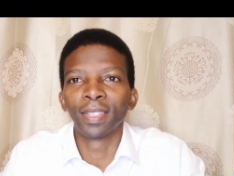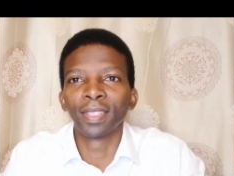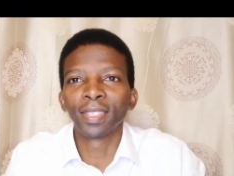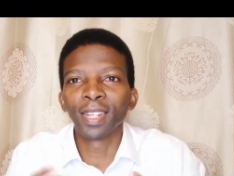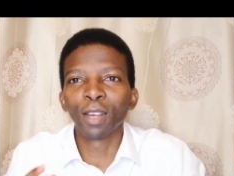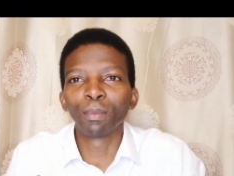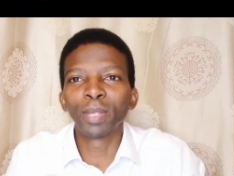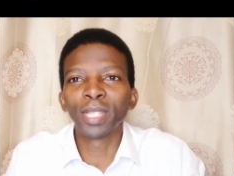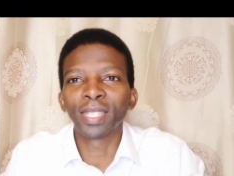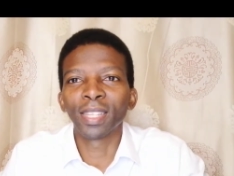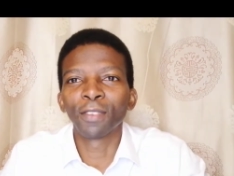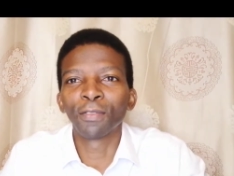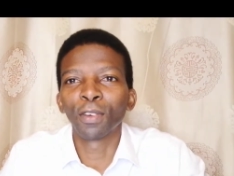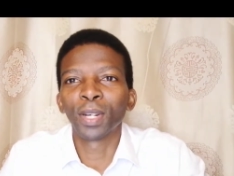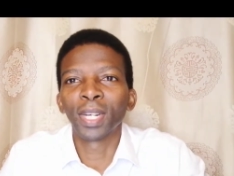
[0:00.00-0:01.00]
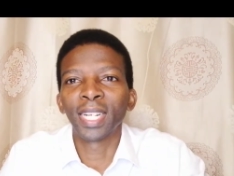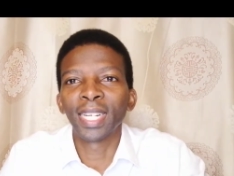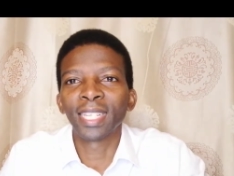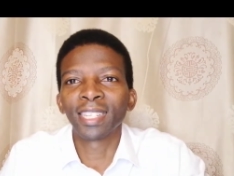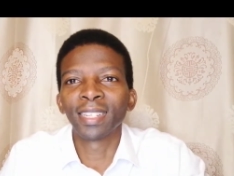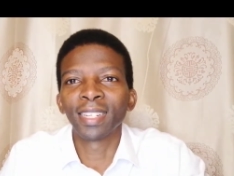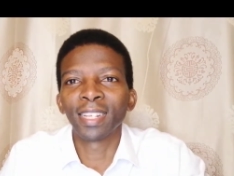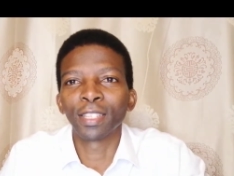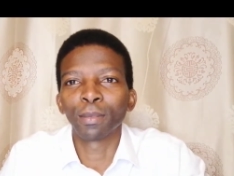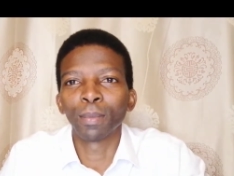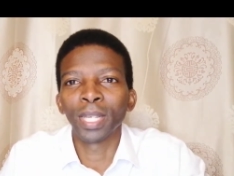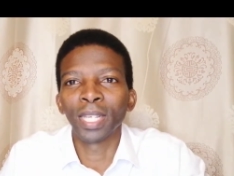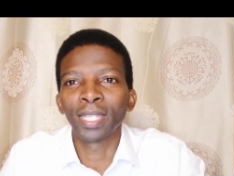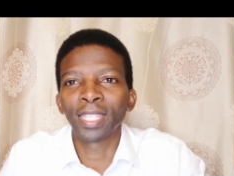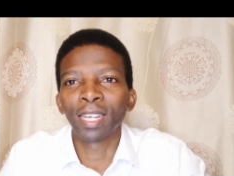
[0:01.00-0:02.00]
This now means that foreign nationals
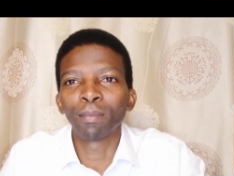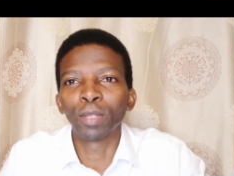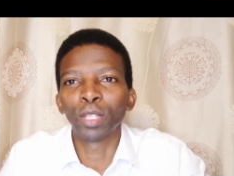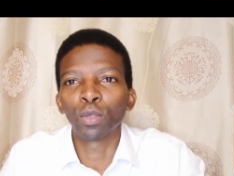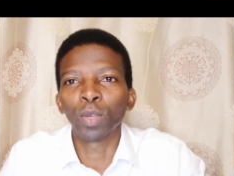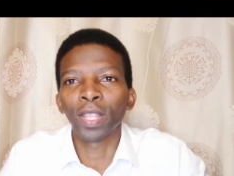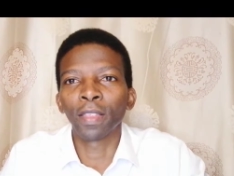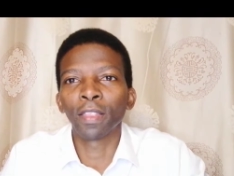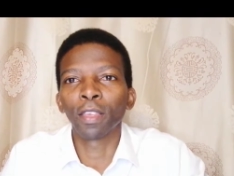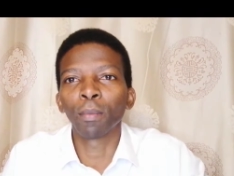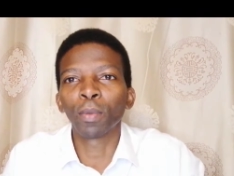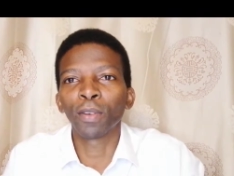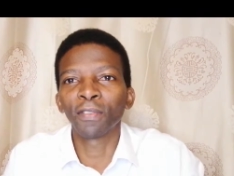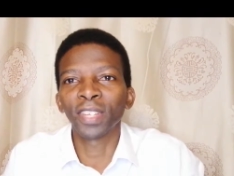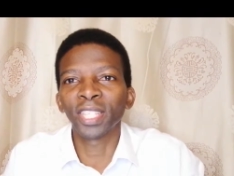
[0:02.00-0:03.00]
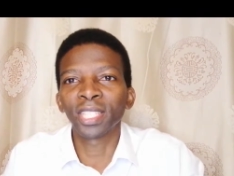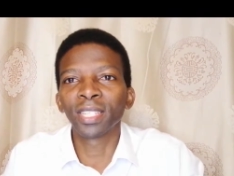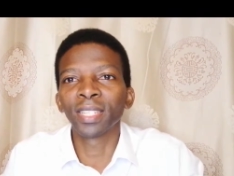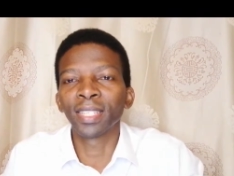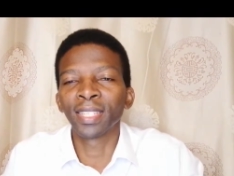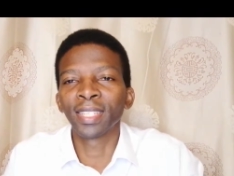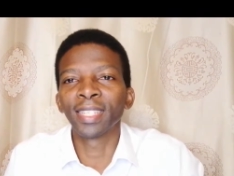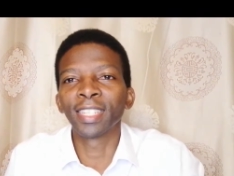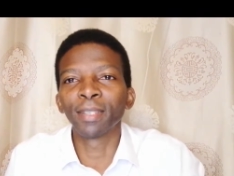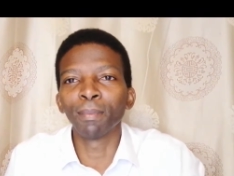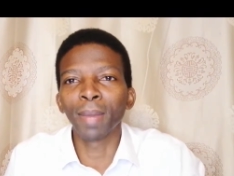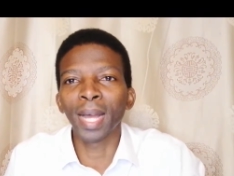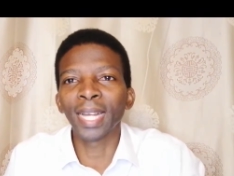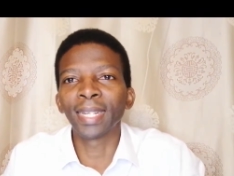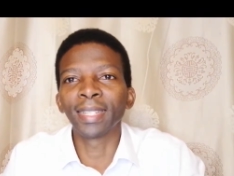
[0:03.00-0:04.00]
may establish whether their profession is in
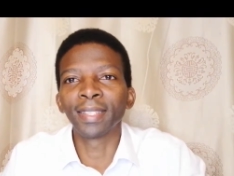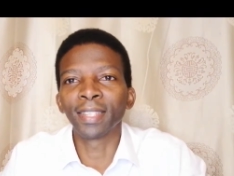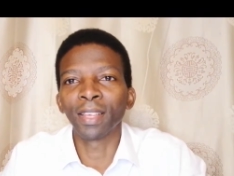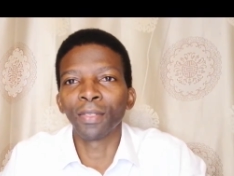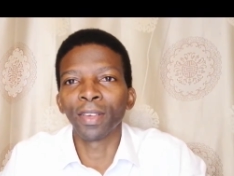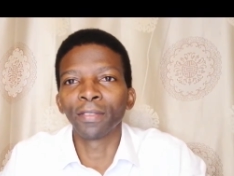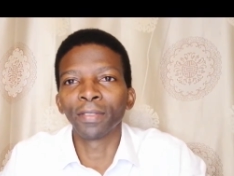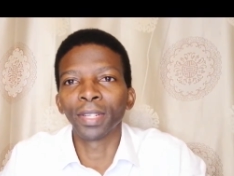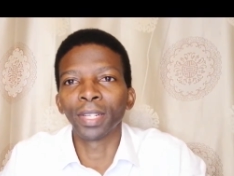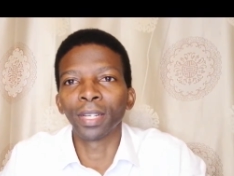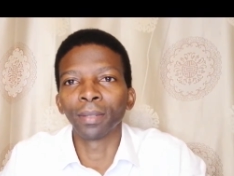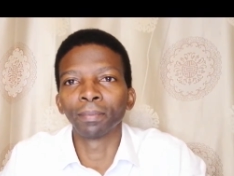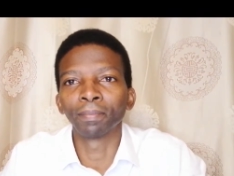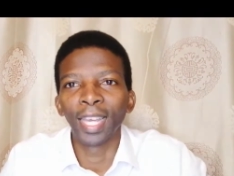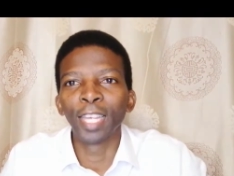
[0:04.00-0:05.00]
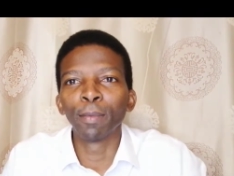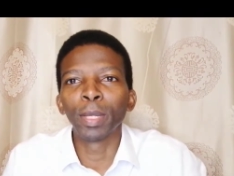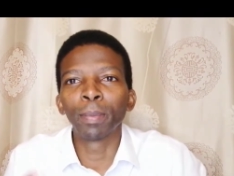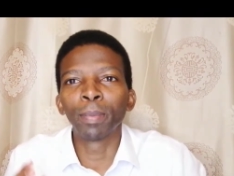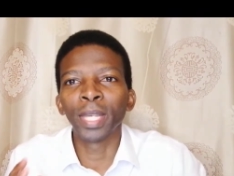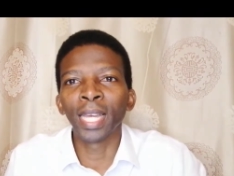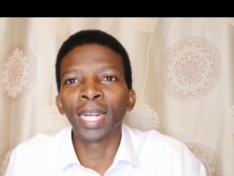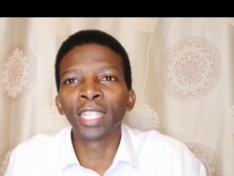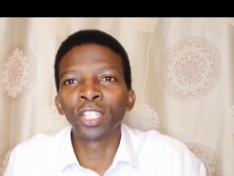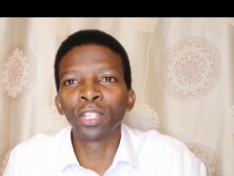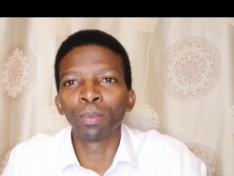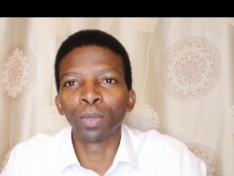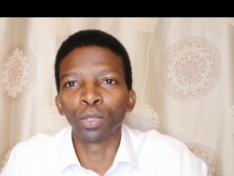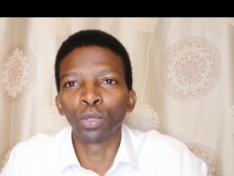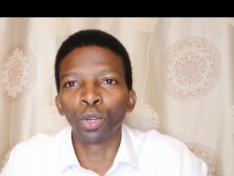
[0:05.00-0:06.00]
demand in South Africa and may be
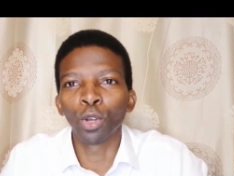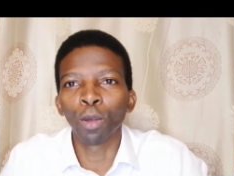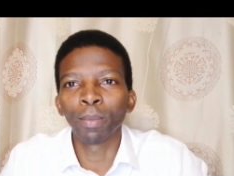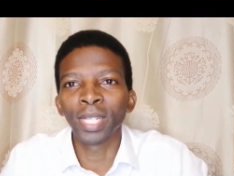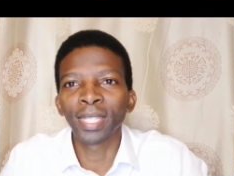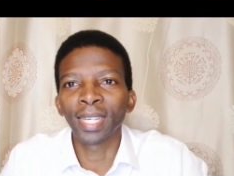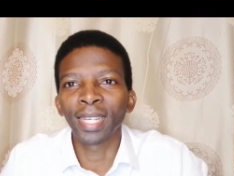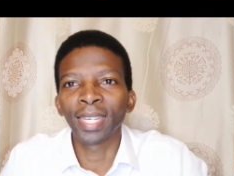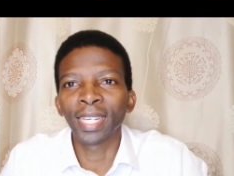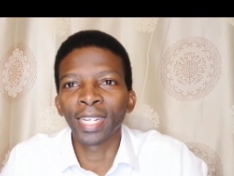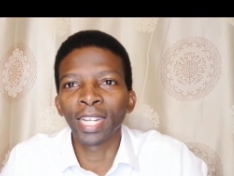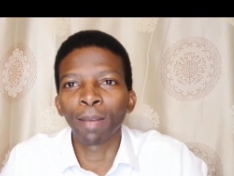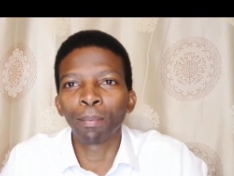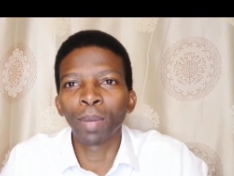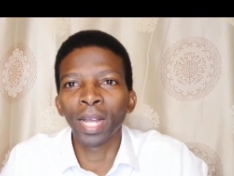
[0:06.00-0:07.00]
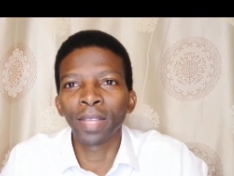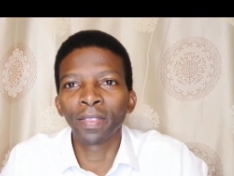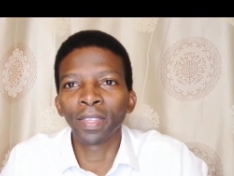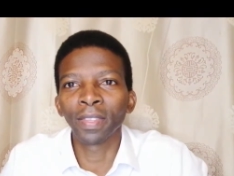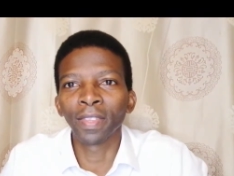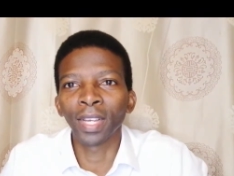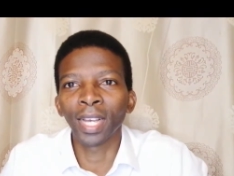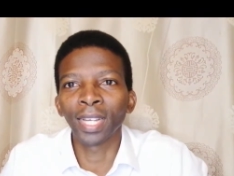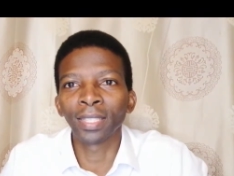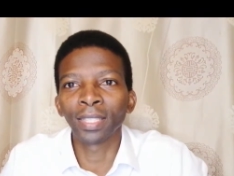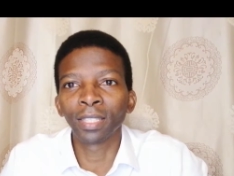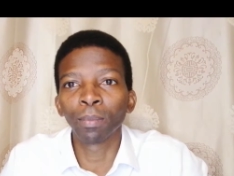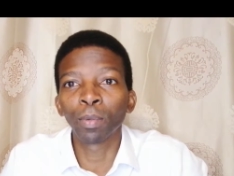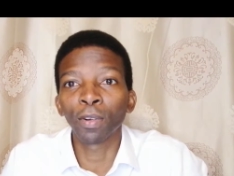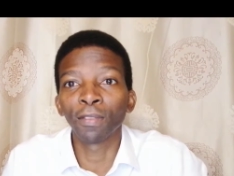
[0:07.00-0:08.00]
eligible to commence a career path in the
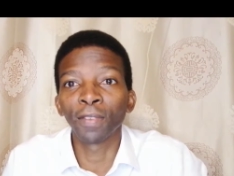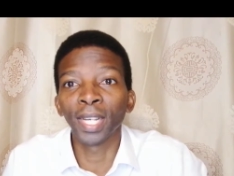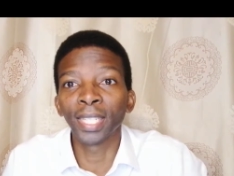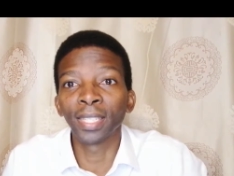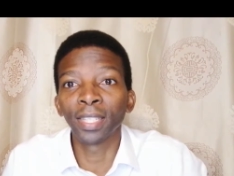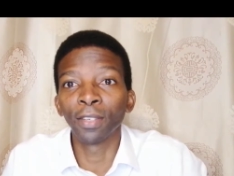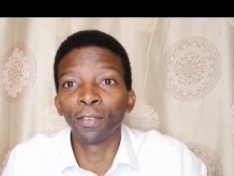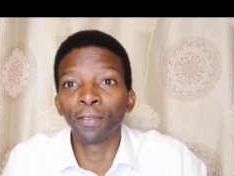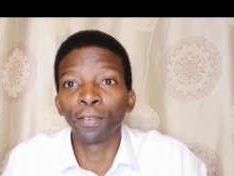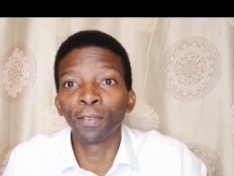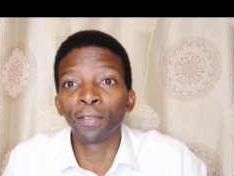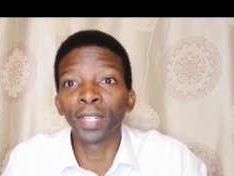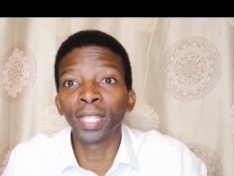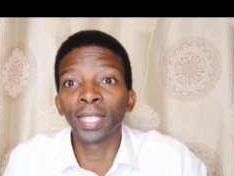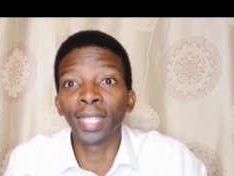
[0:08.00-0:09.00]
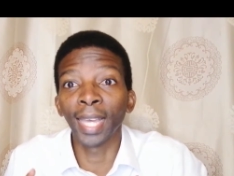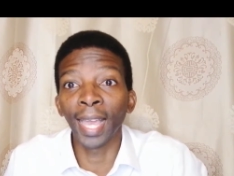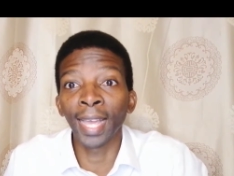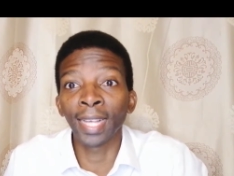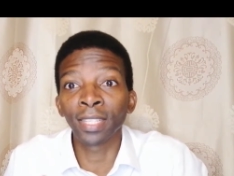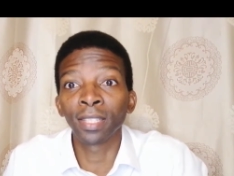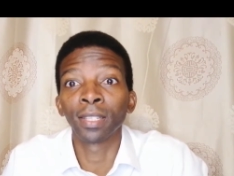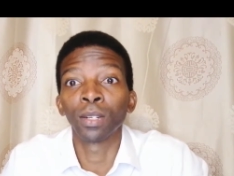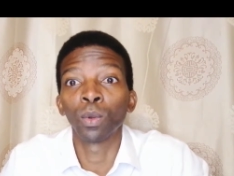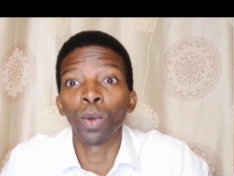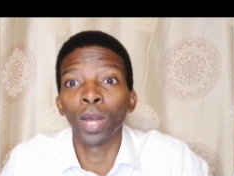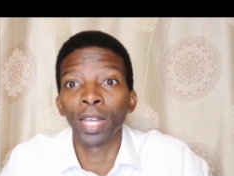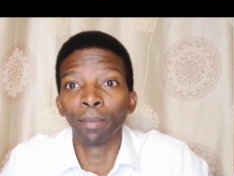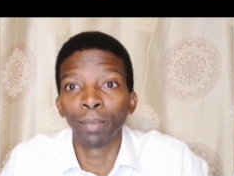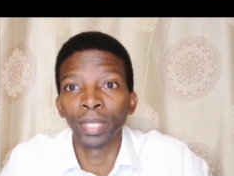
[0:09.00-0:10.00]
country provided they fulfill the X
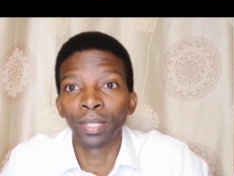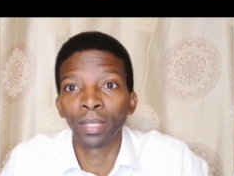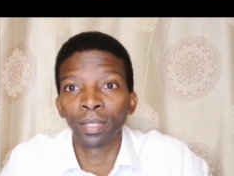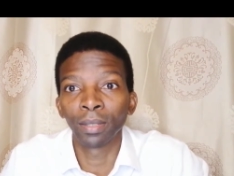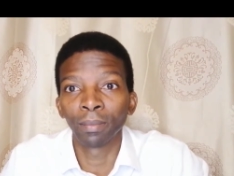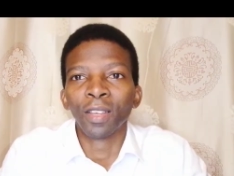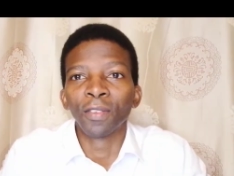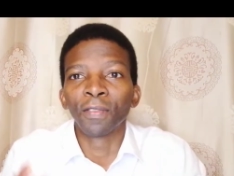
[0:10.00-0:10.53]
requirement requirements.